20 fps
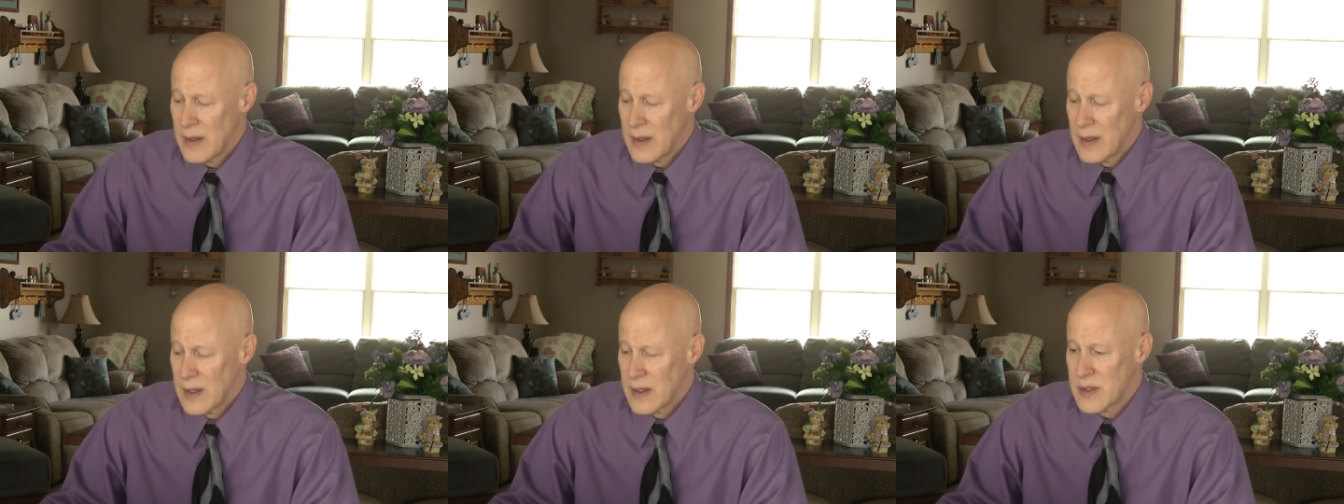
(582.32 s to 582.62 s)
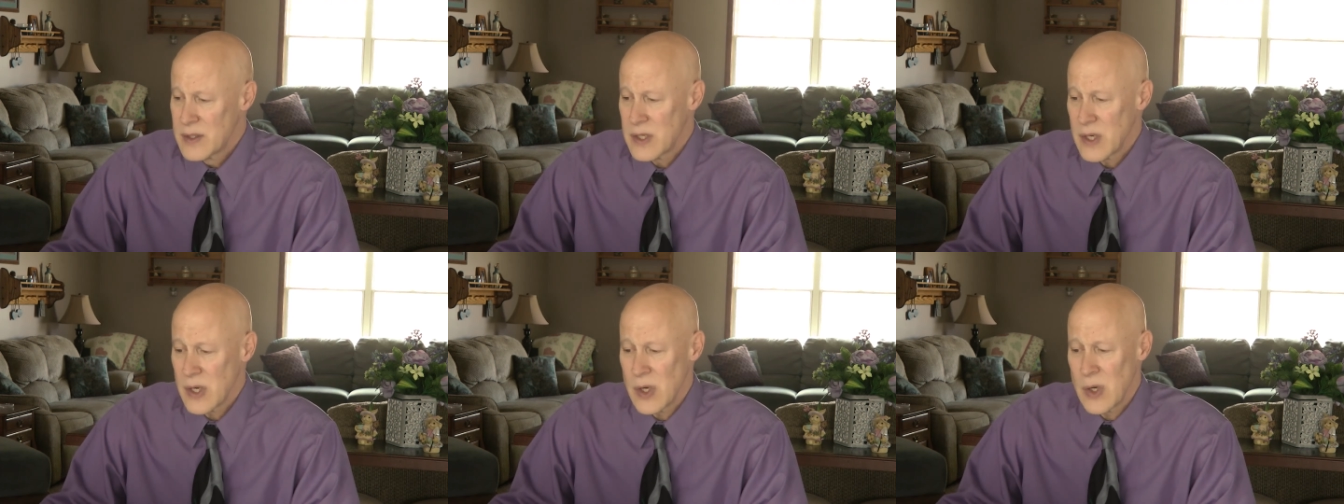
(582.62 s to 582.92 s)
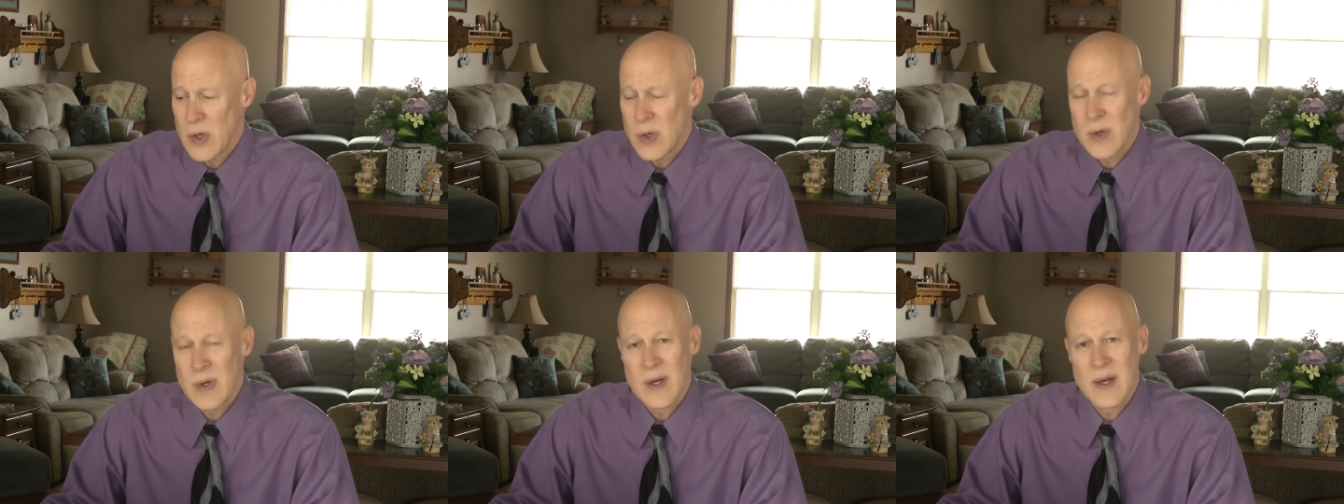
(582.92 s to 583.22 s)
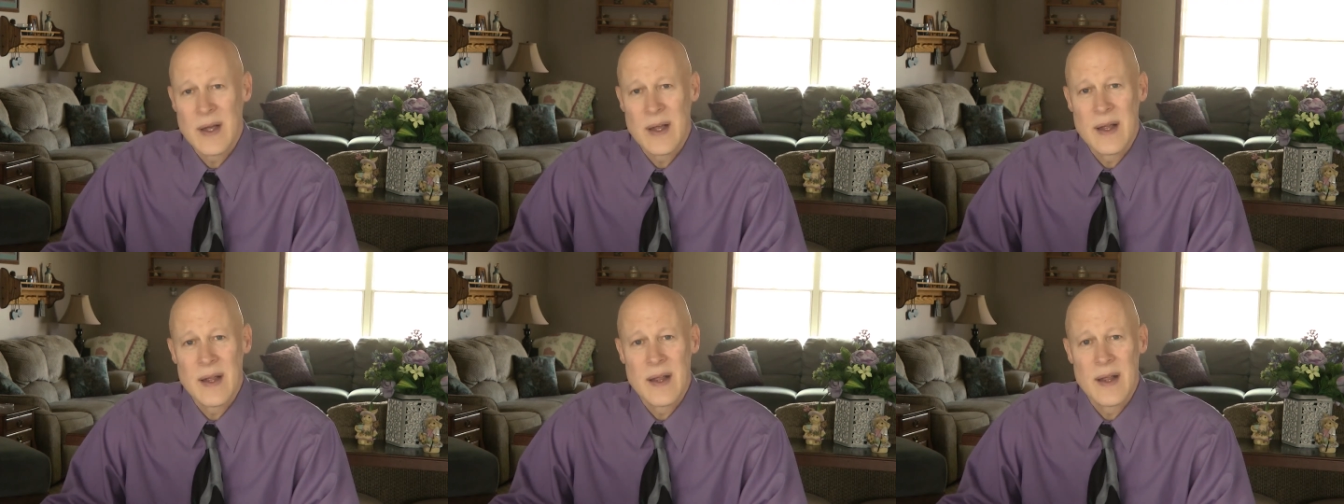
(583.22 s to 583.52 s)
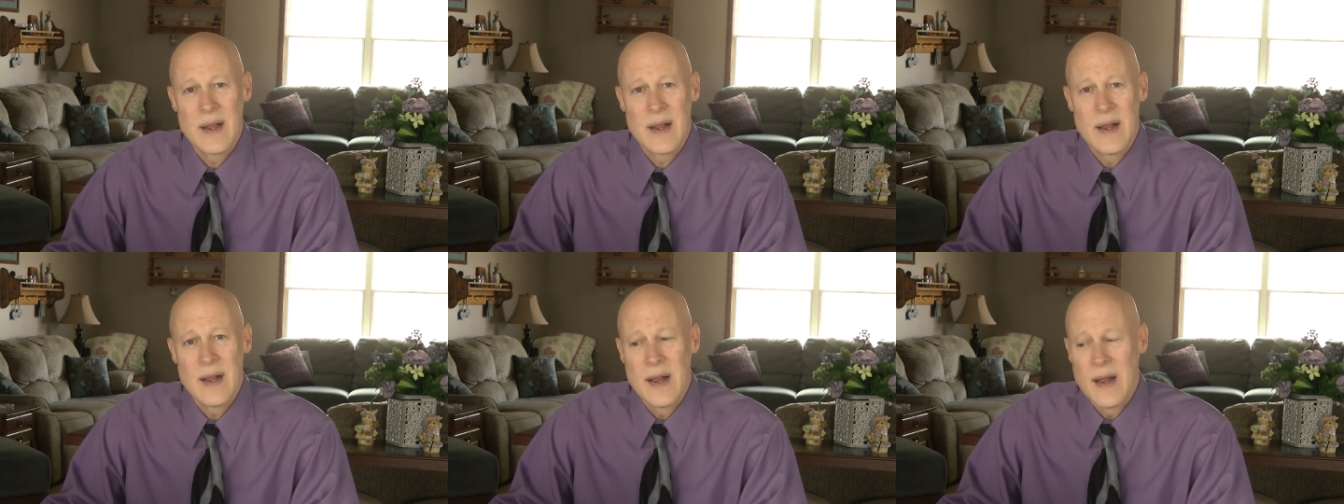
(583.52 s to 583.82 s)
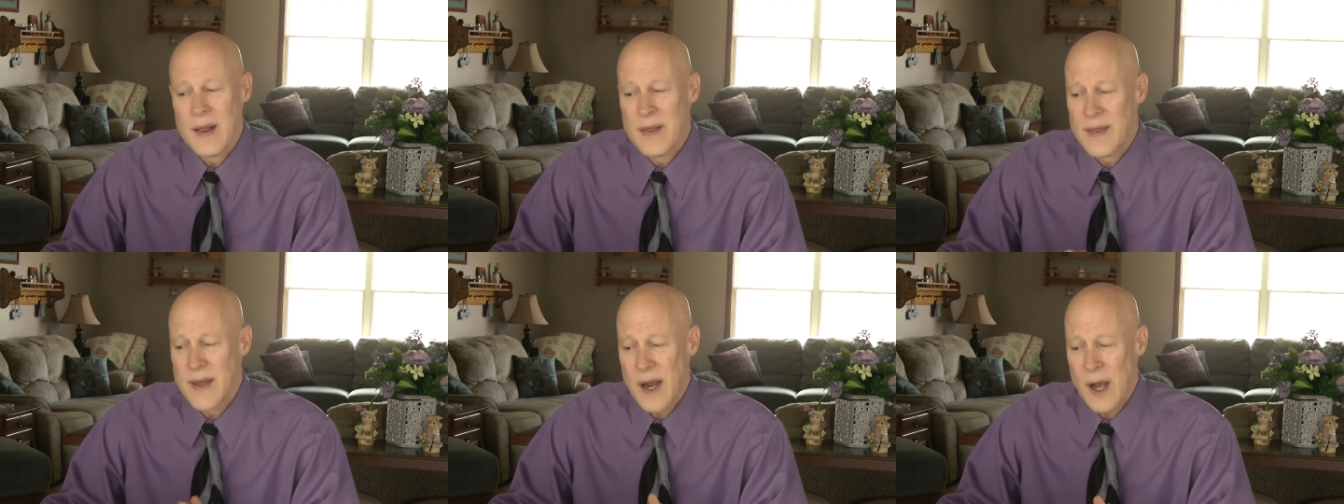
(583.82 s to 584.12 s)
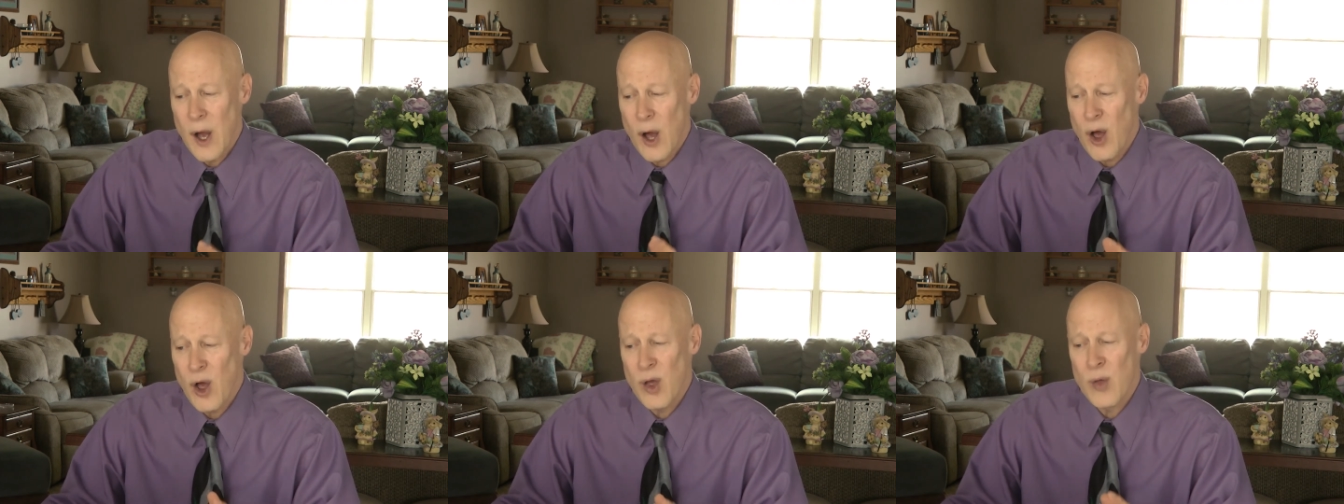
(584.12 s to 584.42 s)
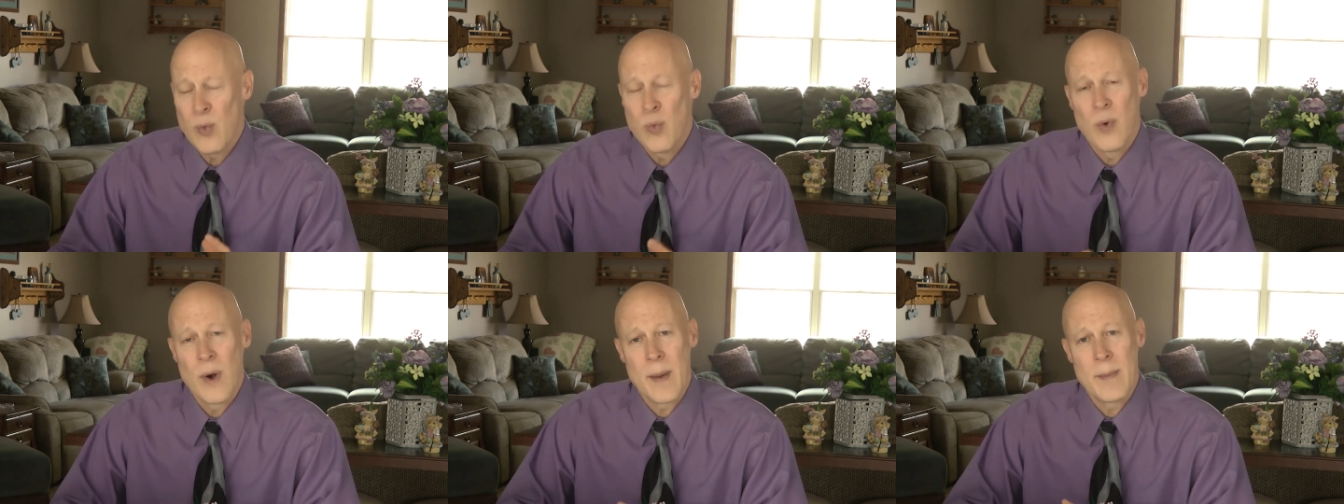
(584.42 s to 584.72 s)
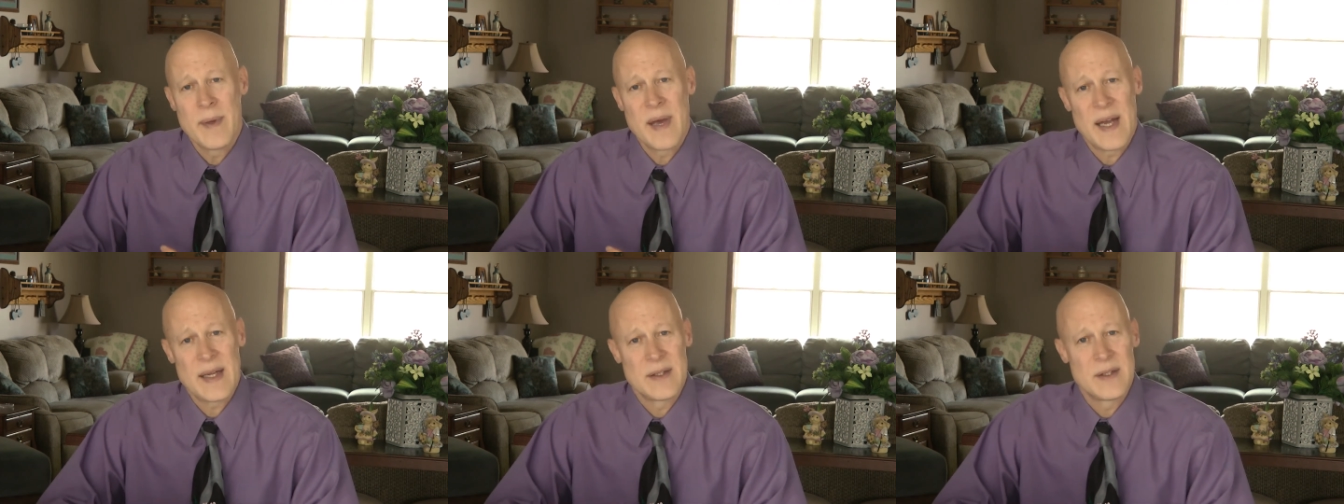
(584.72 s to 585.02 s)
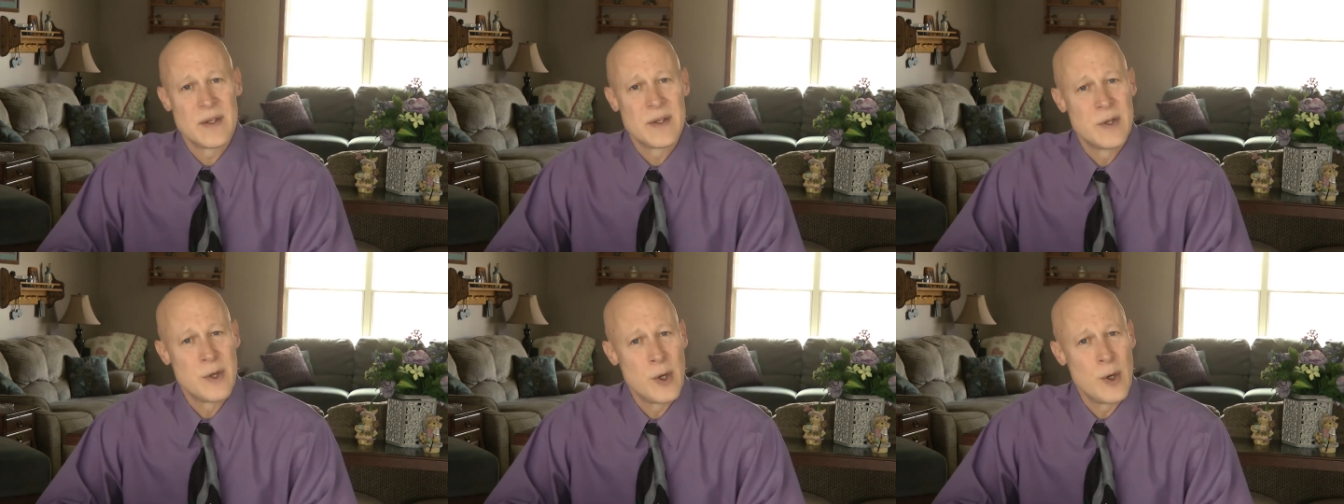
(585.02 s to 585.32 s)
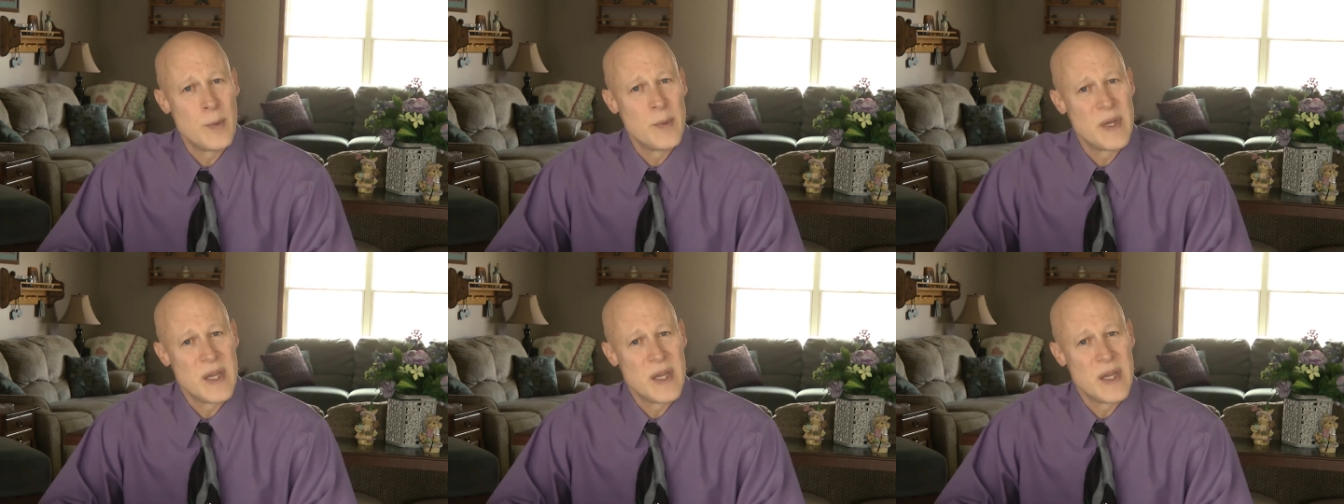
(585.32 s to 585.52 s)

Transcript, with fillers: So they all run back to the tomb,